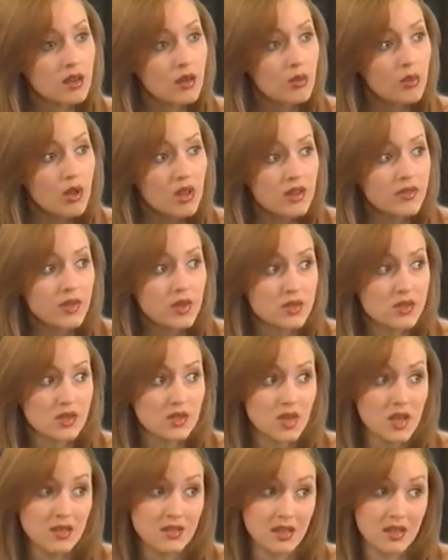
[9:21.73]
Well, if you're
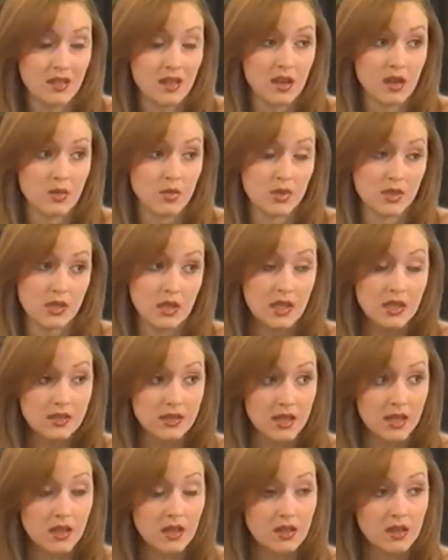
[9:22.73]
suggesting that it was
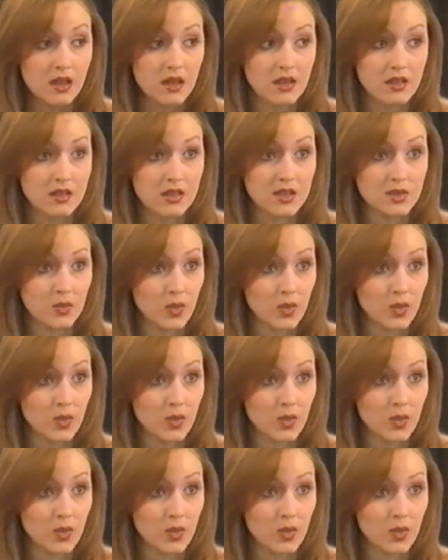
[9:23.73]
easy, it, it